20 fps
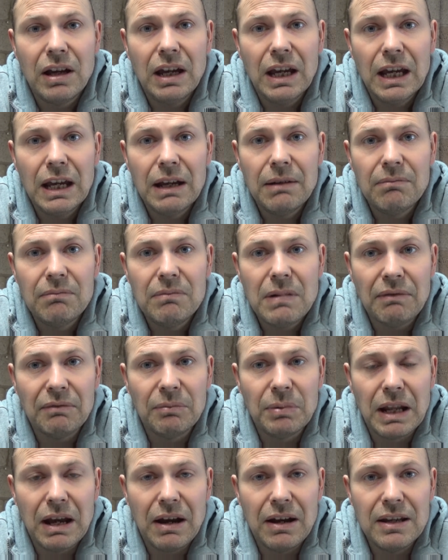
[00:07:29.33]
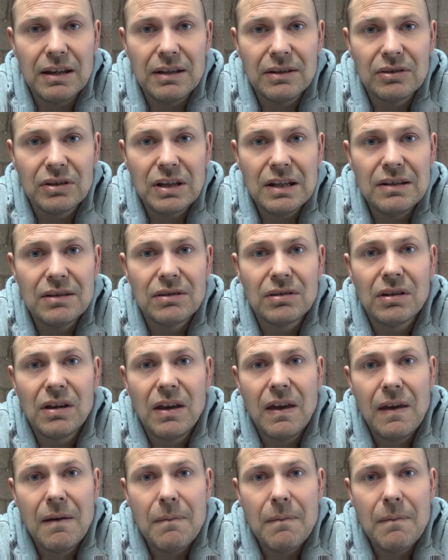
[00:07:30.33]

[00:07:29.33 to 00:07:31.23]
Haven't been out in it since.